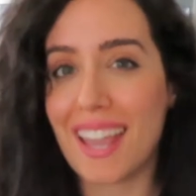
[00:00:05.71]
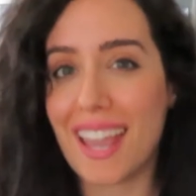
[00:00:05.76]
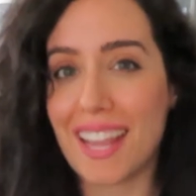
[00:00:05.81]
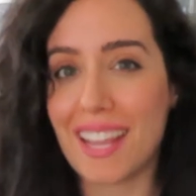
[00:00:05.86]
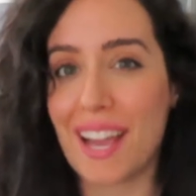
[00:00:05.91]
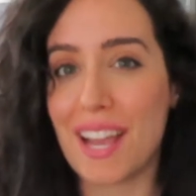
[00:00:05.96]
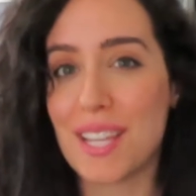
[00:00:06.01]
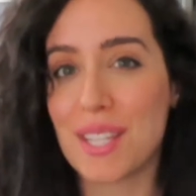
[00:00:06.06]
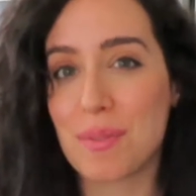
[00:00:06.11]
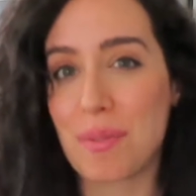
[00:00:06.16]

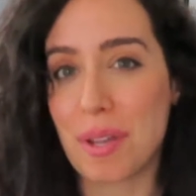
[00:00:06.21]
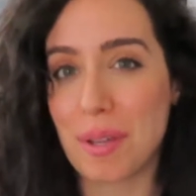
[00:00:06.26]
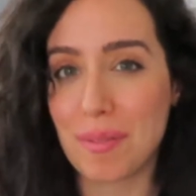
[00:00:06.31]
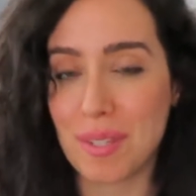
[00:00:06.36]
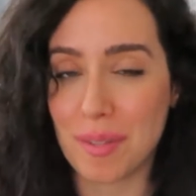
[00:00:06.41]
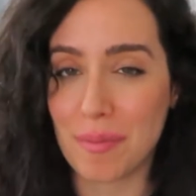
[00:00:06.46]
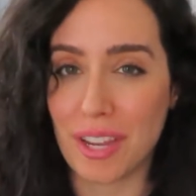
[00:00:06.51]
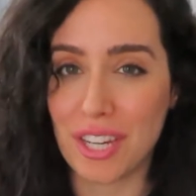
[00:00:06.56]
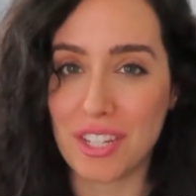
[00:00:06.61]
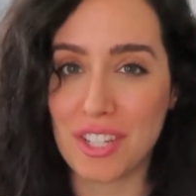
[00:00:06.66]
guys, welcome
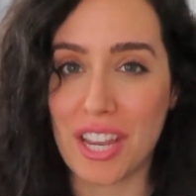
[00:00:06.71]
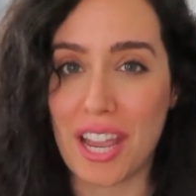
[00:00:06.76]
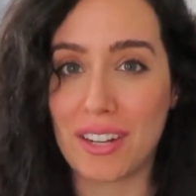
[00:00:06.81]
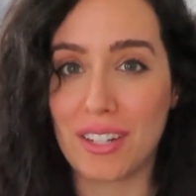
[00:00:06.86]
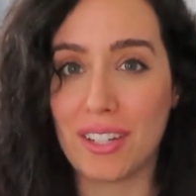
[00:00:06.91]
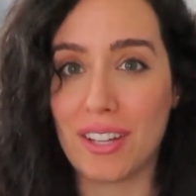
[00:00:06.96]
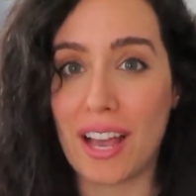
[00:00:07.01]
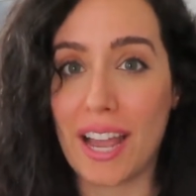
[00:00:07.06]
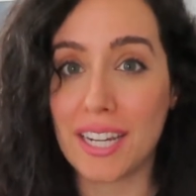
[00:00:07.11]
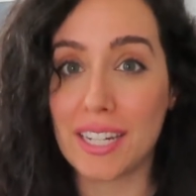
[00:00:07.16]
to my
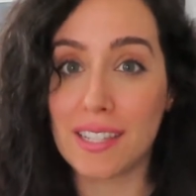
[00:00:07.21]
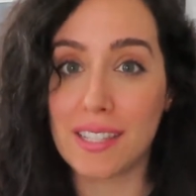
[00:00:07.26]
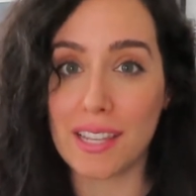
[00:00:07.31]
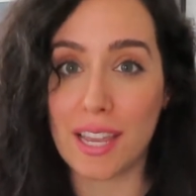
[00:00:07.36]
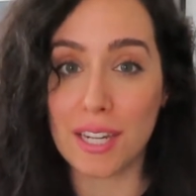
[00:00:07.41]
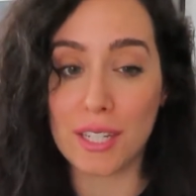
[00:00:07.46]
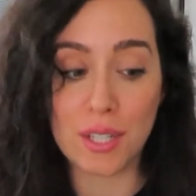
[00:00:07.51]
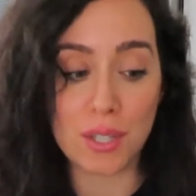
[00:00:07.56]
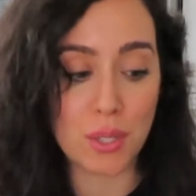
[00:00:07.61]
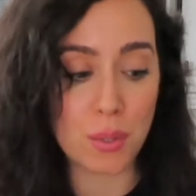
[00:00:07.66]
channel. I
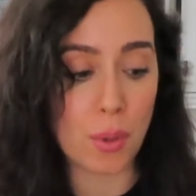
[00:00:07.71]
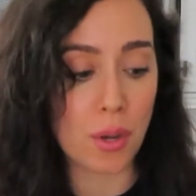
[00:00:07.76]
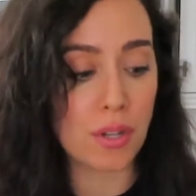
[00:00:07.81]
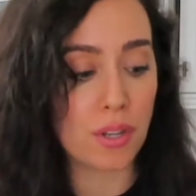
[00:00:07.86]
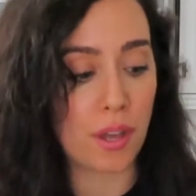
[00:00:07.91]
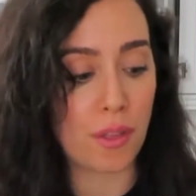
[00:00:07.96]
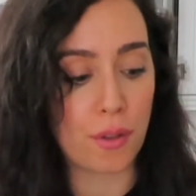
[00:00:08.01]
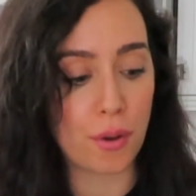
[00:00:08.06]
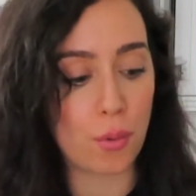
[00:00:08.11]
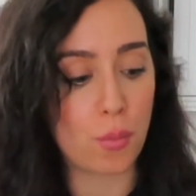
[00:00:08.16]
decided to do
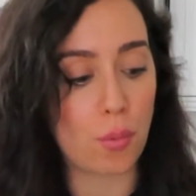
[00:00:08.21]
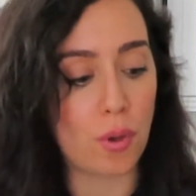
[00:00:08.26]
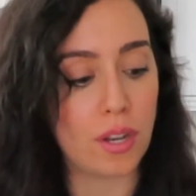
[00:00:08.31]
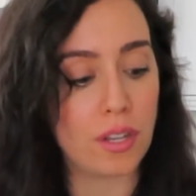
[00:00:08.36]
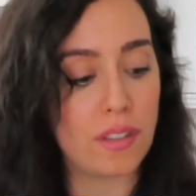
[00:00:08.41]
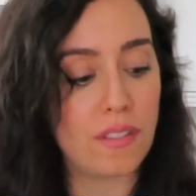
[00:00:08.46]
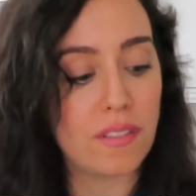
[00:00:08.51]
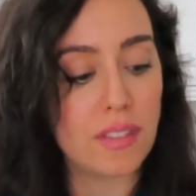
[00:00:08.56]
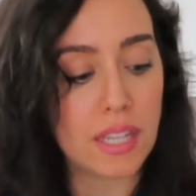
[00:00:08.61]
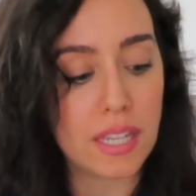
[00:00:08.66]
another one
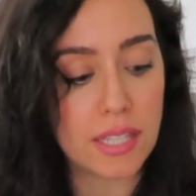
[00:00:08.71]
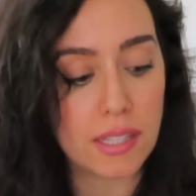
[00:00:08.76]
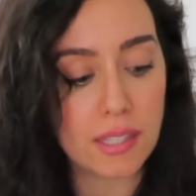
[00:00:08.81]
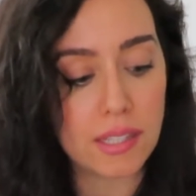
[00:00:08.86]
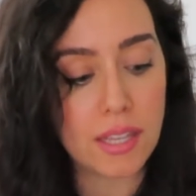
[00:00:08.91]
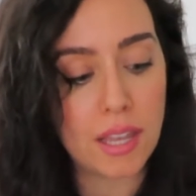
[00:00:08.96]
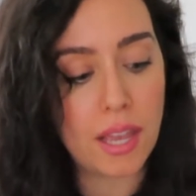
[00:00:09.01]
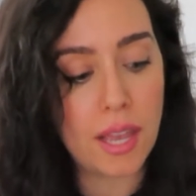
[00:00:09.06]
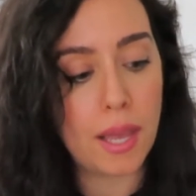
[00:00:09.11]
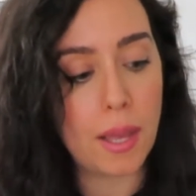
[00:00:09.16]
of
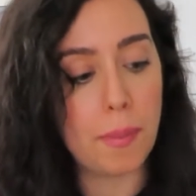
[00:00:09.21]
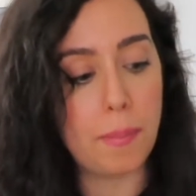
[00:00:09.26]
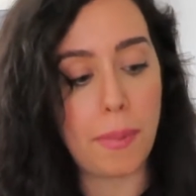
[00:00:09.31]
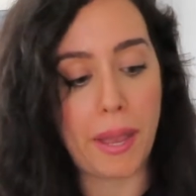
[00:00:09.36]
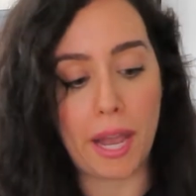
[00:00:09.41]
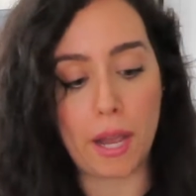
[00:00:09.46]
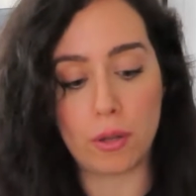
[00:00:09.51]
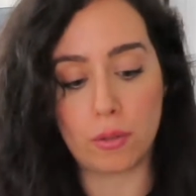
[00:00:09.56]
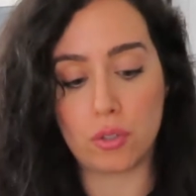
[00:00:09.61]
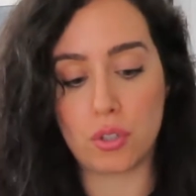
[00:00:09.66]
these
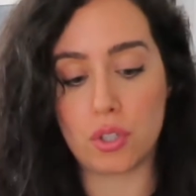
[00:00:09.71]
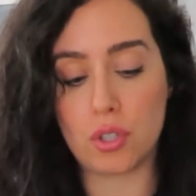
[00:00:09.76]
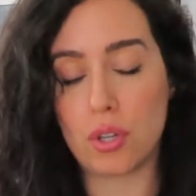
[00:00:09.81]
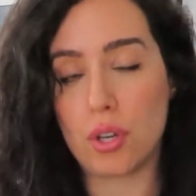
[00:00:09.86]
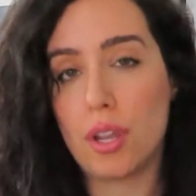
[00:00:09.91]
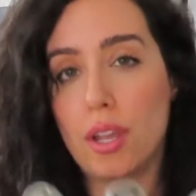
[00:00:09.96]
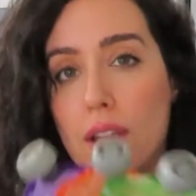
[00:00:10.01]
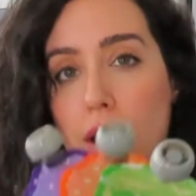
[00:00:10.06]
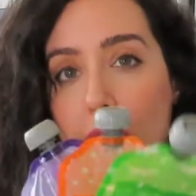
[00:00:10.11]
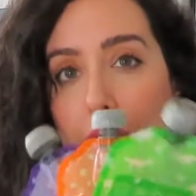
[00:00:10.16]
pouch
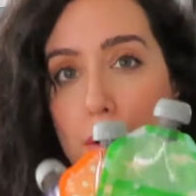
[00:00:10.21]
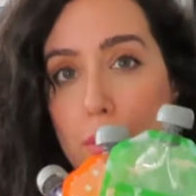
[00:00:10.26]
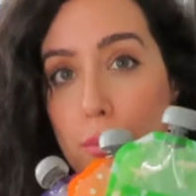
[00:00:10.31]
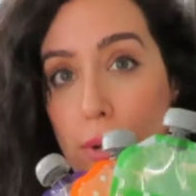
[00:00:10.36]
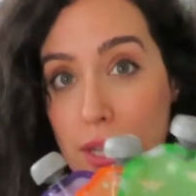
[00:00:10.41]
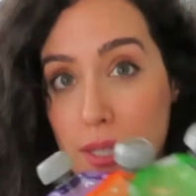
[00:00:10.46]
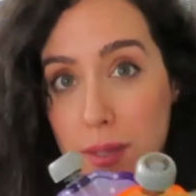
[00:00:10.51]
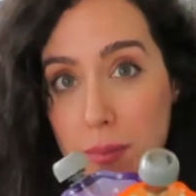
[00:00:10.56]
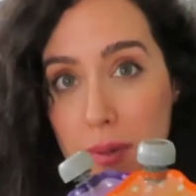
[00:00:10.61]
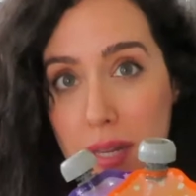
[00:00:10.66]

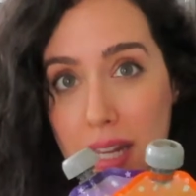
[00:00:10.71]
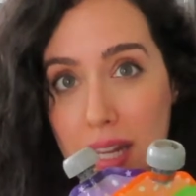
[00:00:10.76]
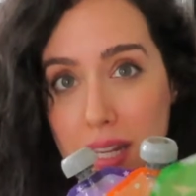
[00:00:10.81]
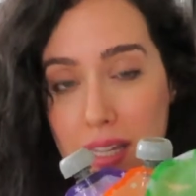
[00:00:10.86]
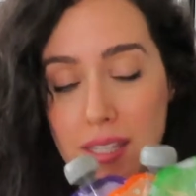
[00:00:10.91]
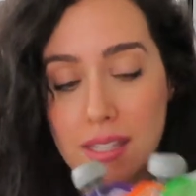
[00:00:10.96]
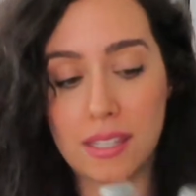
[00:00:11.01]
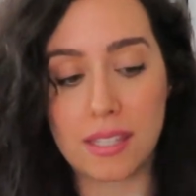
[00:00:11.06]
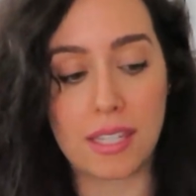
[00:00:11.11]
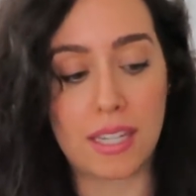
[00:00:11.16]

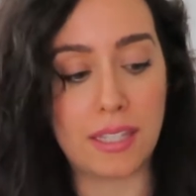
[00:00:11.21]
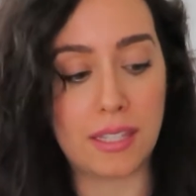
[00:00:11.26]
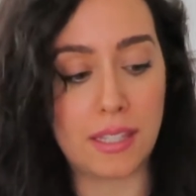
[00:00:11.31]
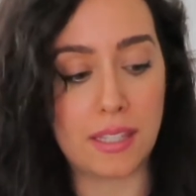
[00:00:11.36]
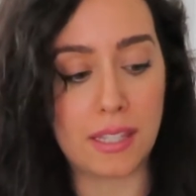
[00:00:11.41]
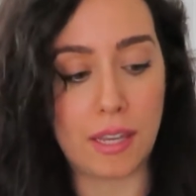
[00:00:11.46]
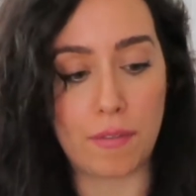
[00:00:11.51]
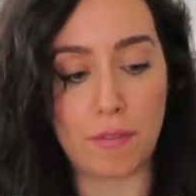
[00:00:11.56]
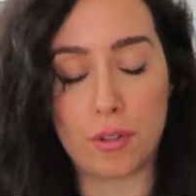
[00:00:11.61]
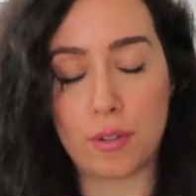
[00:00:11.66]
recipes since
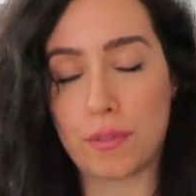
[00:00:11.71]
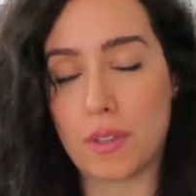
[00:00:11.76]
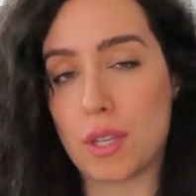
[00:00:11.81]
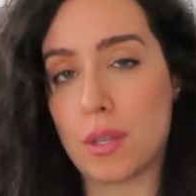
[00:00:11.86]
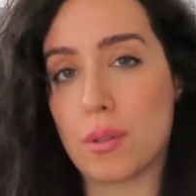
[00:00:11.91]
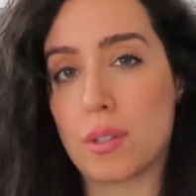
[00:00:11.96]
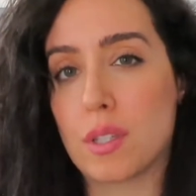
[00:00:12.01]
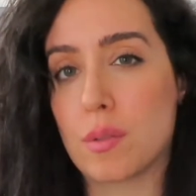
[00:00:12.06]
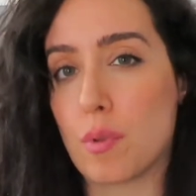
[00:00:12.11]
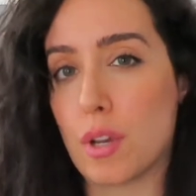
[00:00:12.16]
several of you
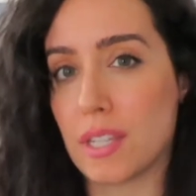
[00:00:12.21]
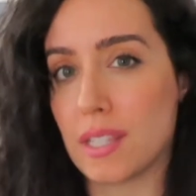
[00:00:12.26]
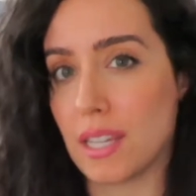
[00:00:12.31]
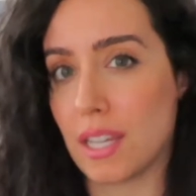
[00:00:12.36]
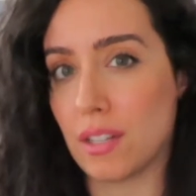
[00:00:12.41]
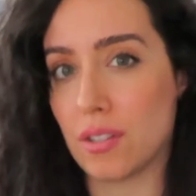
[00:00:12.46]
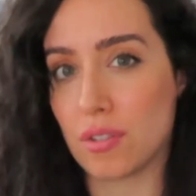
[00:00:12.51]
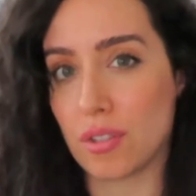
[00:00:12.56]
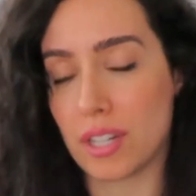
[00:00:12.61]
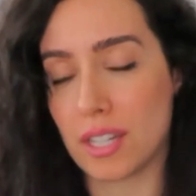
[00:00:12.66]
expressed
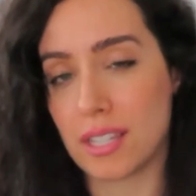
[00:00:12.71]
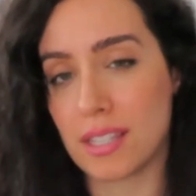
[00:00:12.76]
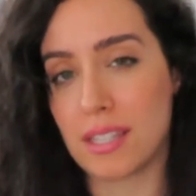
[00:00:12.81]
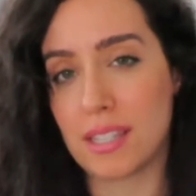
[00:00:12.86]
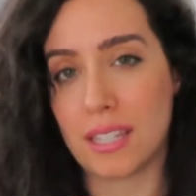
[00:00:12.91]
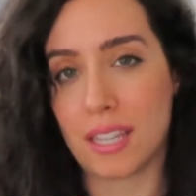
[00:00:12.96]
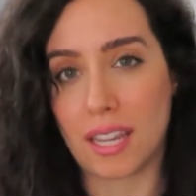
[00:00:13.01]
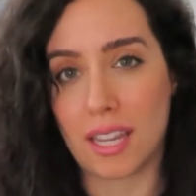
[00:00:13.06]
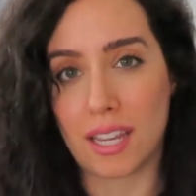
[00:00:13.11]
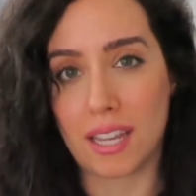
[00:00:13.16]

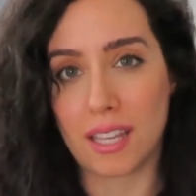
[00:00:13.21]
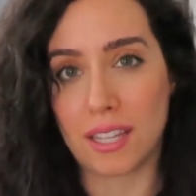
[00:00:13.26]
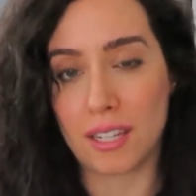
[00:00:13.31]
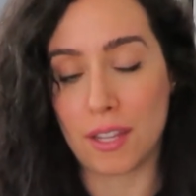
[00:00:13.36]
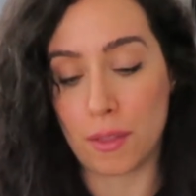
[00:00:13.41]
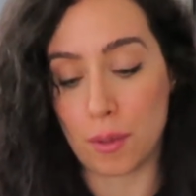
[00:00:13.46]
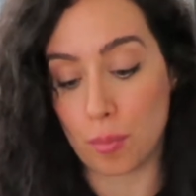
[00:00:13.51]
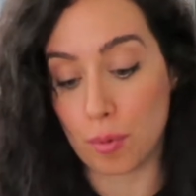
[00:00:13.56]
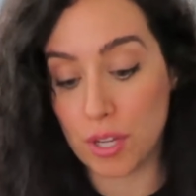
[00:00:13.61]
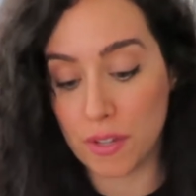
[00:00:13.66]
interest in
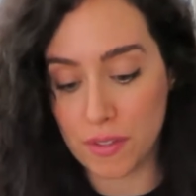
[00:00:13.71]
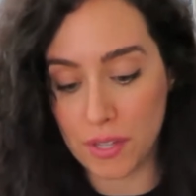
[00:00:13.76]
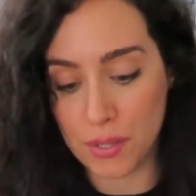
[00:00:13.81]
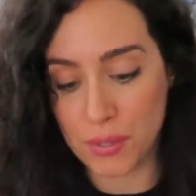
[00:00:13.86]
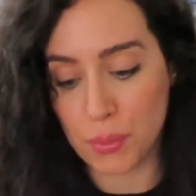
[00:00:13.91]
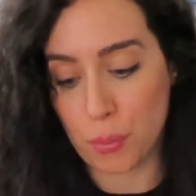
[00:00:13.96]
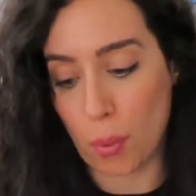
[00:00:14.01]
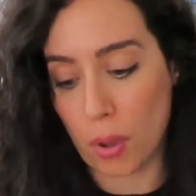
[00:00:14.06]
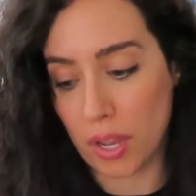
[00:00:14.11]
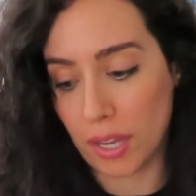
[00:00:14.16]
the
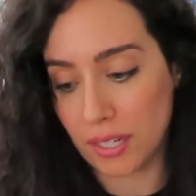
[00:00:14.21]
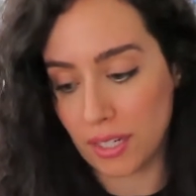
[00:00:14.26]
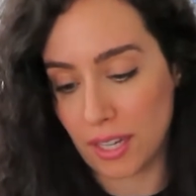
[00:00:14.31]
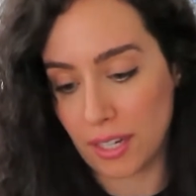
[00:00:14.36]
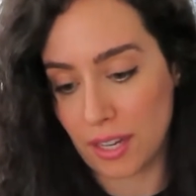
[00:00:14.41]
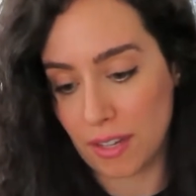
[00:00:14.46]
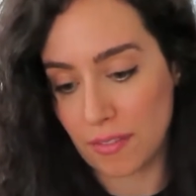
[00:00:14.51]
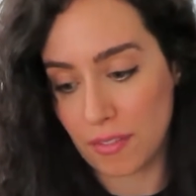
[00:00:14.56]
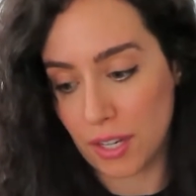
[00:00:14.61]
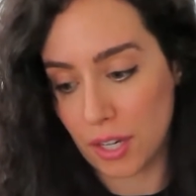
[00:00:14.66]
previous one,
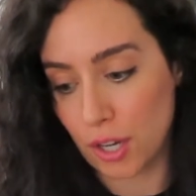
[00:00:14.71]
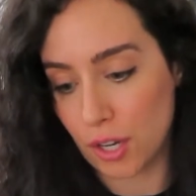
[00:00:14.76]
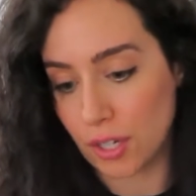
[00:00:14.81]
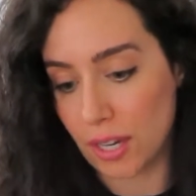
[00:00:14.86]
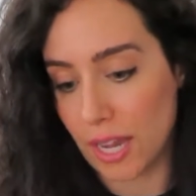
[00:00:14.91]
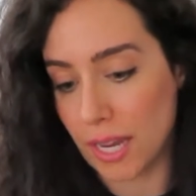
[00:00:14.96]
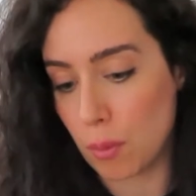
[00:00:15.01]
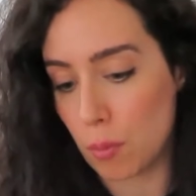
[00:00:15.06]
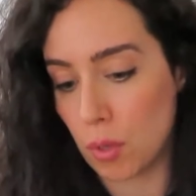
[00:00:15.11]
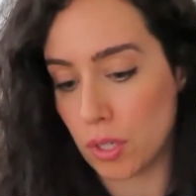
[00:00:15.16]
and I figured
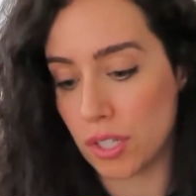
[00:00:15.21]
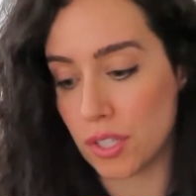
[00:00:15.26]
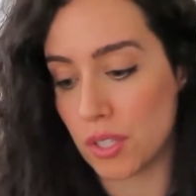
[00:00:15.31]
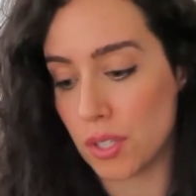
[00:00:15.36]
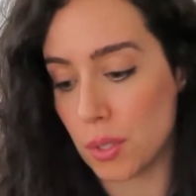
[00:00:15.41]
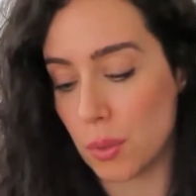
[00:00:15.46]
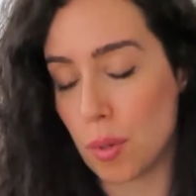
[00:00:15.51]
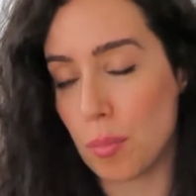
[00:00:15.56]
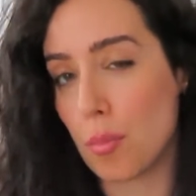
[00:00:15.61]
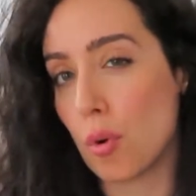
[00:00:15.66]
I wanted to
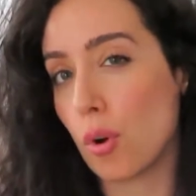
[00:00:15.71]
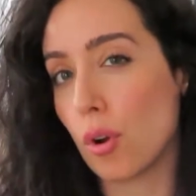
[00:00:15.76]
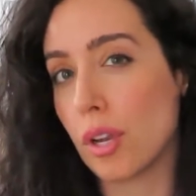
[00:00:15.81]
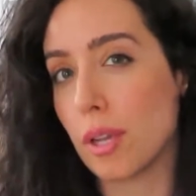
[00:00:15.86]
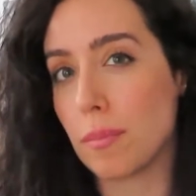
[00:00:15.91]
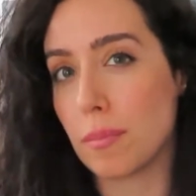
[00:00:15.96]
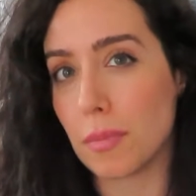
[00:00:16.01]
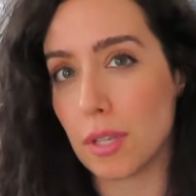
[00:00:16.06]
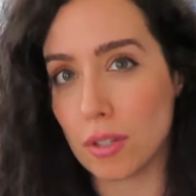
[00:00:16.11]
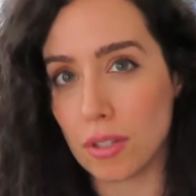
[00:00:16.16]
do a more
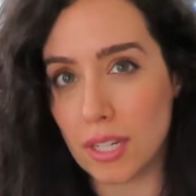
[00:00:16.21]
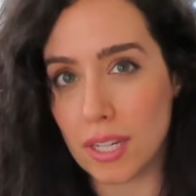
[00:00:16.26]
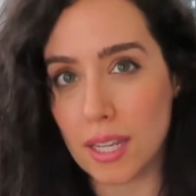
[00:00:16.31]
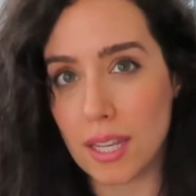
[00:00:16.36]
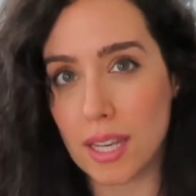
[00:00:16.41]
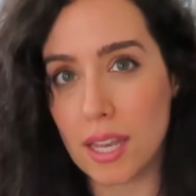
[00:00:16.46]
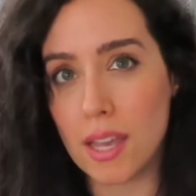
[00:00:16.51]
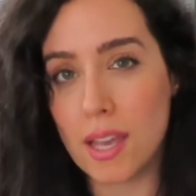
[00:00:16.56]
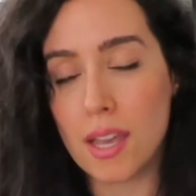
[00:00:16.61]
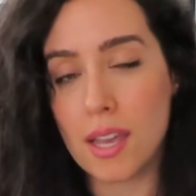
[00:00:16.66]

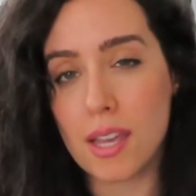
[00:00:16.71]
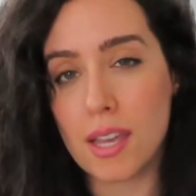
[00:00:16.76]
immunity